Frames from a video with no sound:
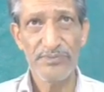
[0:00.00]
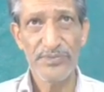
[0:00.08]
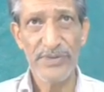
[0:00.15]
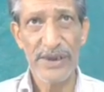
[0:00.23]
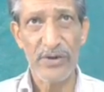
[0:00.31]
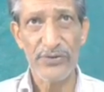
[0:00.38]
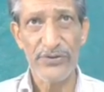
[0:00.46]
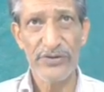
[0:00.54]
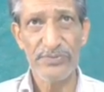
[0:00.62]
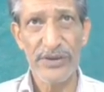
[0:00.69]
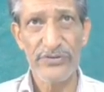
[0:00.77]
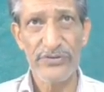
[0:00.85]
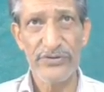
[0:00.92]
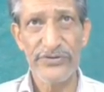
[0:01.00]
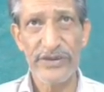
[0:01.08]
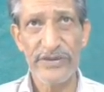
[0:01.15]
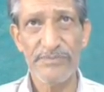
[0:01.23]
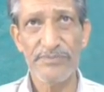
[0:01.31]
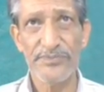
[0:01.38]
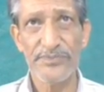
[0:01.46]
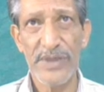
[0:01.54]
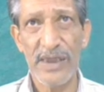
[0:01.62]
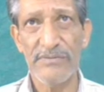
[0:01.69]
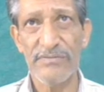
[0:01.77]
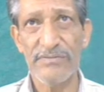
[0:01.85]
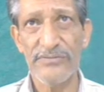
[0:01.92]
and on this page you'll see
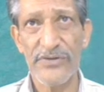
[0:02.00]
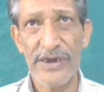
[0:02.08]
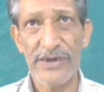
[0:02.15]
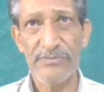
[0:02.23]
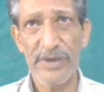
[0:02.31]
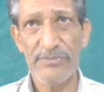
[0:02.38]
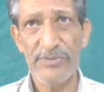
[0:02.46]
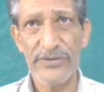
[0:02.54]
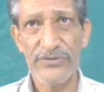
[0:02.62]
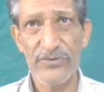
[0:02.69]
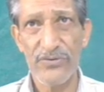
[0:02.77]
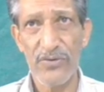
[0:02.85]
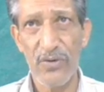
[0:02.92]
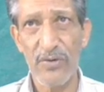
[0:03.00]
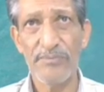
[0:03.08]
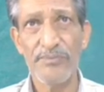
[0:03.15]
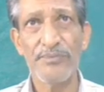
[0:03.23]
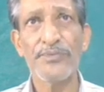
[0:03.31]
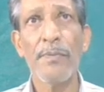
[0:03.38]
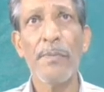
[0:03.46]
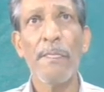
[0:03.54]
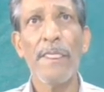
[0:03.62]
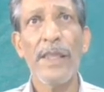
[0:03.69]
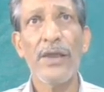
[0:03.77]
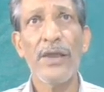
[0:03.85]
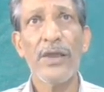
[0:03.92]
I've tried my best to draw.
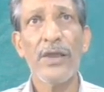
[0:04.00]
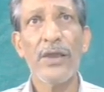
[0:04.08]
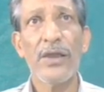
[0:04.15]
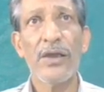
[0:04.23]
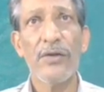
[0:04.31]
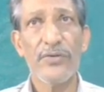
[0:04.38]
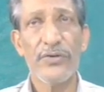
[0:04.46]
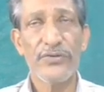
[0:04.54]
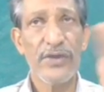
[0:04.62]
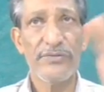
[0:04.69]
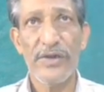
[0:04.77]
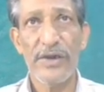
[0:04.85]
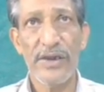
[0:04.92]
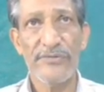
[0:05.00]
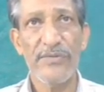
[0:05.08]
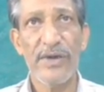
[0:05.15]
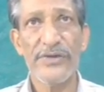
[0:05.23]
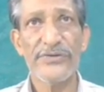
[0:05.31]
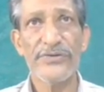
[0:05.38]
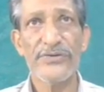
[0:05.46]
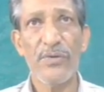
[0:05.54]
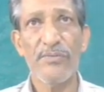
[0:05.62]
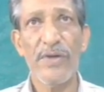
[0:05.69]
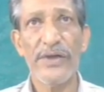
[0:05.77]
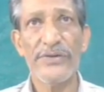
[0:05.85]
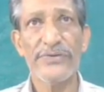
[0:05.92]
Of course, you have the left margin, top
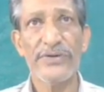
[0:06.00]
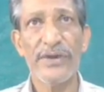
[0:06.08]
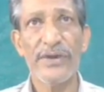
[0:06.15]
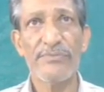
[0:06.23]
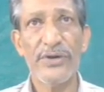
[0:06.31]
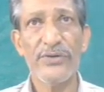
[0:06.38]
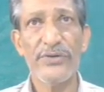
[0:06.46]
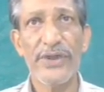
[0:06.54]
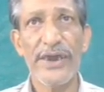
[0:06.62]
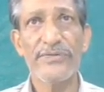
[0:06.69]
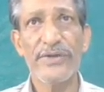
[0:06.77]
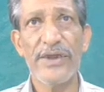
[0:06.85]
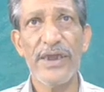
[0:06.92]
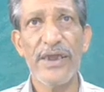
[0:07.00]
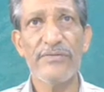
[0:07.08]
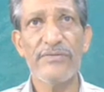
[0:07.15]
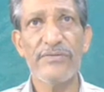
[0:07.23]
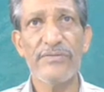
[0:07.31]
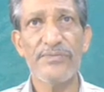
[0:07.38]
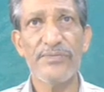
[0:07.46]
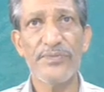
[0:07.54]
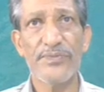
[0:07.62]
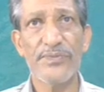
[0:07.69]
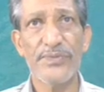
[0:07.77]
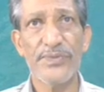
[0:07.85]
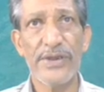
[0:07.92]
margin, and below that we have
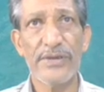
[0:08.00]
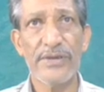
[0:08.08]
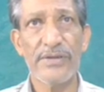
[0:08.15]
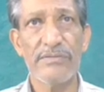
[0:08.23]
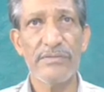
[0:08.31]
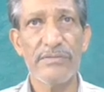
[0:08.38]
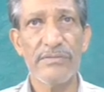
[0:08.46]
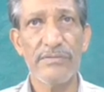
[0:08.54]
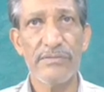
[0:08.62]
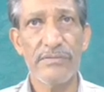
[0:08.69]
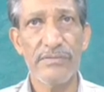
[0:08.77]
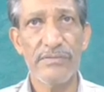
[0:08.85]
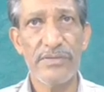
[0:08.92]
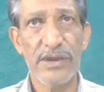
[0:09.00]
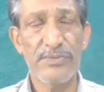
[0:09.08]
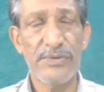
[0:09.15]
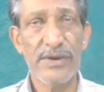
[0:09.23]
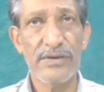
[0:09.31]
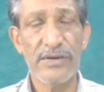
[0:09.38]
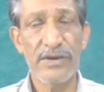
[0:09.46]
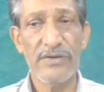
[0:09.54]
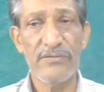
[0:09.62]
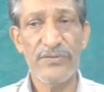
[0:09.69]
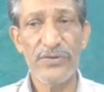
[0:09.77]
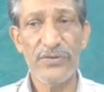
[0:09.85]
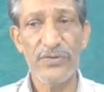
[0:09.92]
the keeping
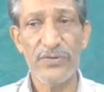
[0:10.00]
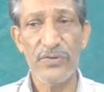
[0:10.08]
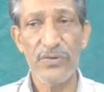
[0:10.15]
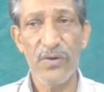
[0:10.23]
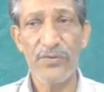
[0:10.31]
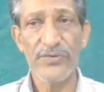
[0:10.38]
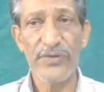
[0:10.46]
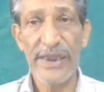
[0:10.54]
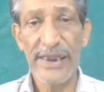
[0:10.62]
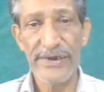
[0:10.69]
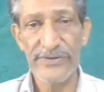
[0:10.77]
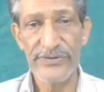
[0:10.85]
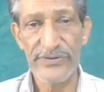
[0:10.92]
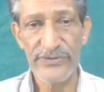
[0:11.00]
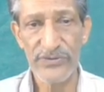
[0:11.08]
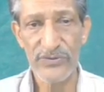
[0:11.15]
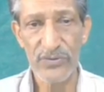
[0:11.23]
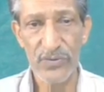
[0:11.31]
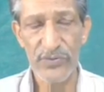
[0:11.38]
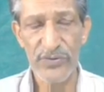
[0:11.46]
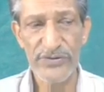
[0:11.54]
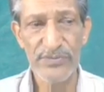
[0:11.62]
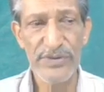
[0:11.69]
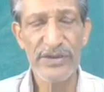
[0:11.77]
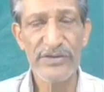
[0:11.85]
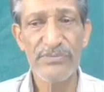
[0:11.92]
in view of the LHS rule, which
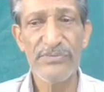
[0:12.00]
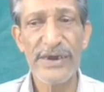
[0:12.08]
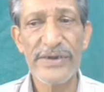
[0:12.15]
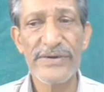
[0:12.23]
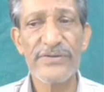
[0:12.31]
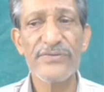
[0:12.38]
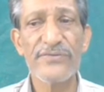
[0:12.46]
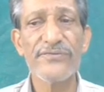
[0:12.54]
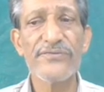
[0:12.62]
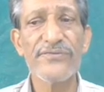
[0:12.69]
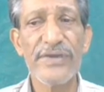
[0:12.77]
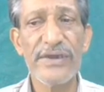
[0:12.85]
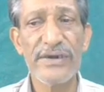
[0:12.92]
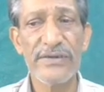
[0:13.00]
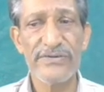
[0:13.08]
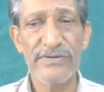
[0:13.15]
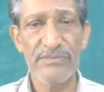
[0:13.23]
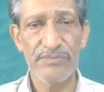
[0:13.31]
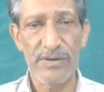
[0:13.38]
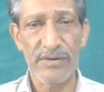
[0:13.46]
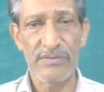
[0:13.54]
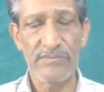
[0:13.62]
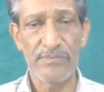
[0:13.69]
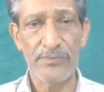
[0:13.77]
makes matters very simple,